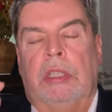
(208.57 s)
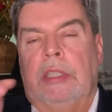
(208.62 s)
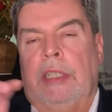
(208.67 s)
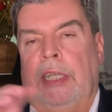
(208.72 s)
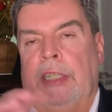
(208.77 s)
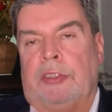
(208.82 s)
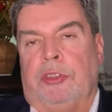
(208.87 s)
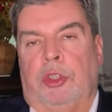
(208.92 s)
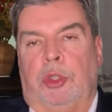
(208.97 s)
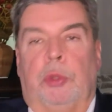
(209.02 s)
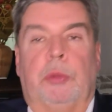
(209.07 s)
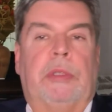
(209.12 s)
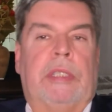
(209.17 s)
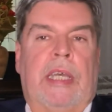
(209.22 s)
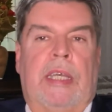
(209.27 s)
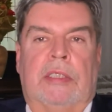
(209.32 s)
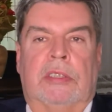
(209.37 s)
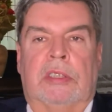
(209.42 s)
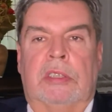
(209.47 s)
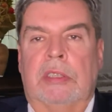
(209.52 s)
and
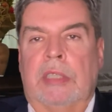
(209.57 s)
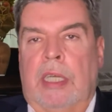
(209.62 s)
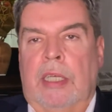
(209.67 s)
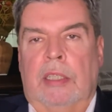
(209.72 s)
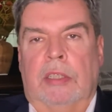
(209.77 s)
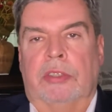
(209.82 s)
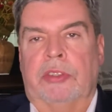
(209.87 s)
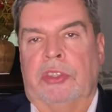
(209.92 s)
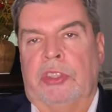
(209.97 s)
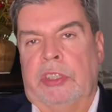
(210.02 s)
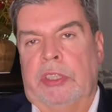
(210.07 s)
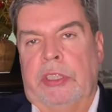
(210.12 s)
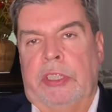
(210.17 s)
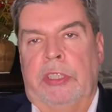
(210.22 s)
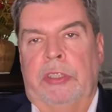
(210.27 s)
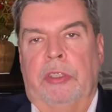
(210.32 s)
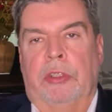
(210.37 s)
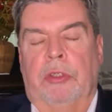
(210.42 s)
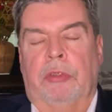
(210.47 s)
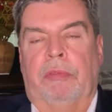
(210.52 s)
$2,000 a
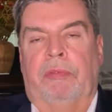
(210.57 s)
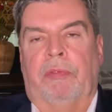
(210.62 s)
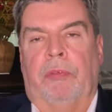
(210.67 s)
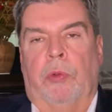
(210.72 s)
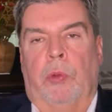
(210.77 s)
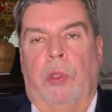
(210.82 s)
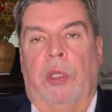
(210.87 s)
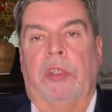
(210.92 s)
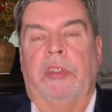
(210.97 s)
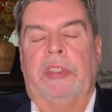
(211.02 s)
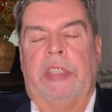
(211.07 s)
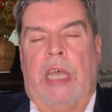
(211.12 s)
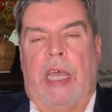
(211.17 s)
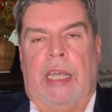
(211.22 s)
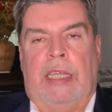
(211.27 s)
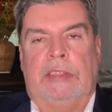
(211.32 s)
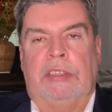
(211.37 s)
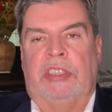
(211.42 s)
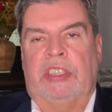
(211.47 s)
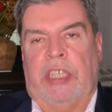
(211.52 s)
year for
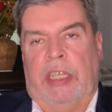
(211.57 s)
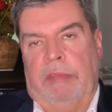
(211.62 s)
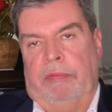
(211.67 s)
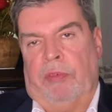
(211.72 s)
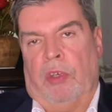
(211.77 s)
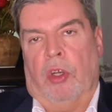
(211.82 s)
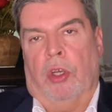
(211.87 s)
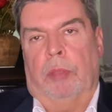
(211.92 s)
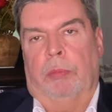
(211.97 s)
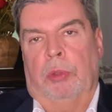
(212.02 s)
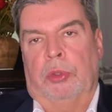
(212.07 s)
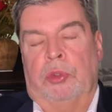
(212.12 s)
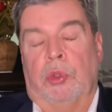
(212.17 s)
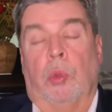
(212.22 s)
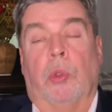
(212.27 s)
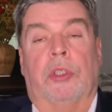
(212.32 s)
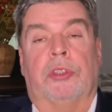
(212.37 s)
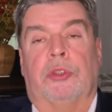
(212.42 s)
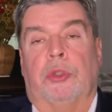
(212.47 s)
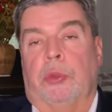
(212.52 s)
non-safe harbors
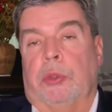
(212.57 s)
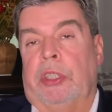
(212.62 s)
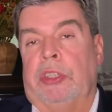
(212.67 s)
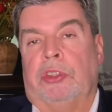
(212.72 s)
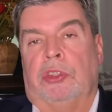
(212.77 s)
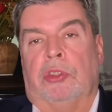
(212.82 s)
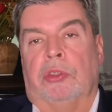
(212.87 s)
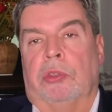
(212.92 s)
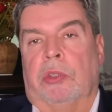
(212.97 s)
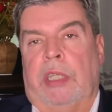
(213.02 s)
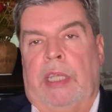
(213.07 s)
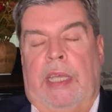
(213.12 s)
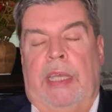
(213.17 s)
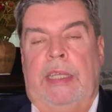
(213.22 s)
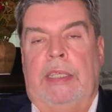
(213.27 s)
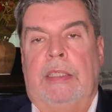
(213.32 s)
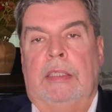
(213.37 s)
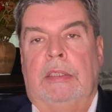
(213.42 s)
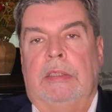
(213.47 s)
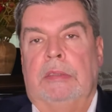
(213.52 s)
or traditional
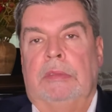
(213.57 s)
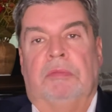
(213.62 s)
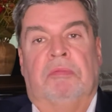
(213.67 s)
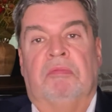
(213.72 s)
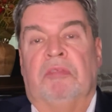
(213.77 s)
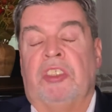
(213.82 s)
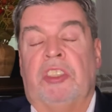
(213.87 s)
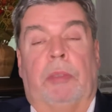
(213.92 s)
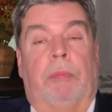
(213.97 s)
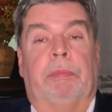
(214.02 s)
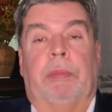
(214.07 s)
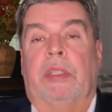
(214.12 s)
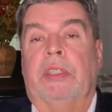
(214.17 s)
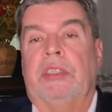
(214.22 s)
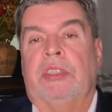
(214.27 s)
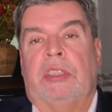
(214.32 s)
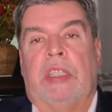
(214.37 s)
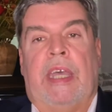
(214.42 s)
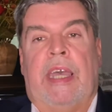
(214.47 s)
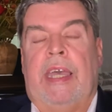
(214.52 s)
K. Simple
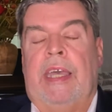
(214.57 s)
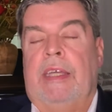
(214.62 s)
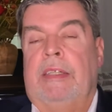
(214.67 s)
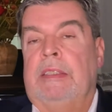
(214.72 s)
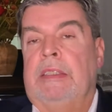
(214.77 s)
as that.